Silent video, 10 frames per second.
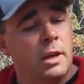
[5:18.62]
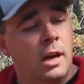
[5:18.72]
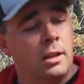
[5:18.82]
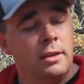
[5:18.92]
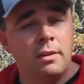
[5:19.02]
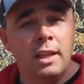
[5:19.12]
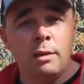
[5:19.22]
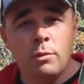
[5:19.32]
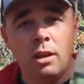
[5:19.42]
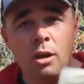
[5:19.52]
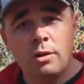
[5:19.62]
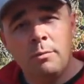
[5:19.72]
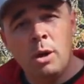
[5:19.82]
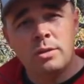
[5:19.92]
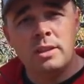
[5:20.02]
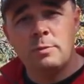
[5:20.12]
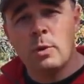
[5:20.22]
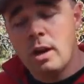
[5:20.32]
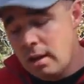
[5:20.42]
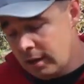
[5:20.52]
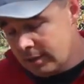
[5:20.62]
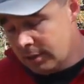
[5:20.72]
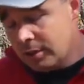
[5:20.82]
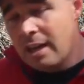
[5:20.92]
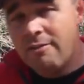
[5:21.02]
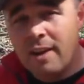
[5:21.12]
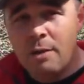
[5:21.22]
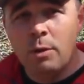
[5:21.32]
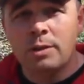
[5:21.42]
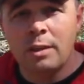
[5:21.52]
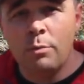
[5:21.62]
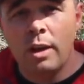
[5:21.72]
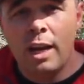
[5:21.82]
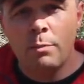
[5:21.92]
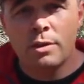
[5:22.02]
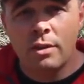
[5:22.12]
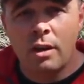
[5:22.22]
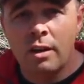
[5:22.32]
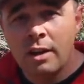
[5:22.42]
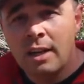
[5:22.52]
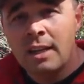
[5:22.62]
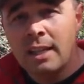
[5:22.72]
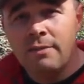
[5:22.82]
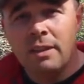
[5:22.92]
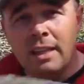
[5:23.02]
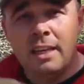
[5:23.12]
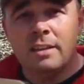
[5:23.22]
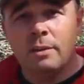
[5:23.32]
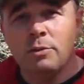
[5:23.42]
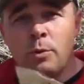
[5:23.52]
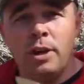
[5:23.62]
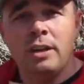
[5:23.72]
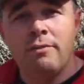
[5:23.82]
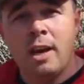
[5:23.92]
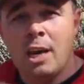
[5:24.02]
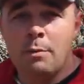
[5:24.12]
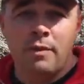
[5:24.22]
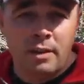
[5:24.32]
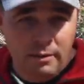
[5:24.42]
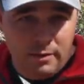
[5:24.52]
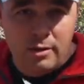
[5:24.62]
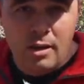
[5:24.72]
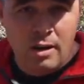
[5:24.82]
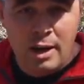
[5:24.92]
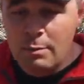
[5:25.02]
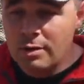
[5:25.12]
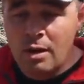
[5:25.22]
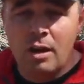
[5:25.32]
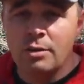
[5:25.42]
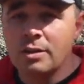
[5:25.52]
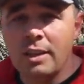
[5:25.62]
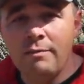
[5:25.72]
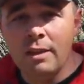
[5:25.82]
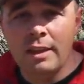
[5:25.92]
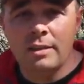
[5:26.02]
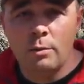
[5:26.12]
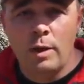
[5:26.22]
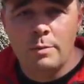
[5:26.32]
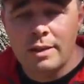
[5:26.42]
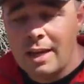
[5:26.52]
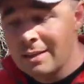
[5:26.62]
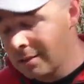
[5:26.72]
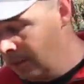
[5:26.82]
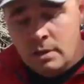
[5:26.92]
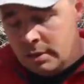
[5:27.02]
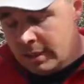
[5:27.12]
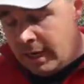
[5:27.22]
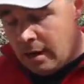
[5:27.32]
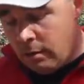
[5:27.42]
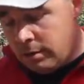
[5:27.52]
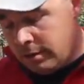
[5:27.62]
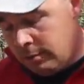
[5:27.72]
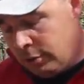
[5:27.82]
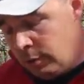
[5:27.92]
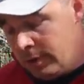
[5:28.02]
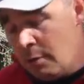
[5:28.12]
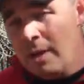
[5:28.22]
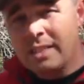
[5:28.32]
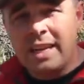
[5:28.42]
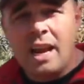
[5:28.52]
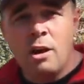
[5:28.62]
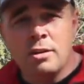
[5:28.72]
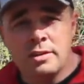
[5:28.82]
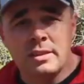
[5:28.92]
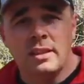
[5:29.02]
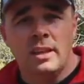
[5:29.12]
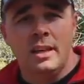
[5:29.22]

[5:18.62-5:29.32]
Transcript: I'll leave a link below to most of these products. I'll try to find most of them on Amazon. Leave a link to where you can find them. If they're not on Amazon, I'll just leave a link to websites. Scours, so we're talking about scours.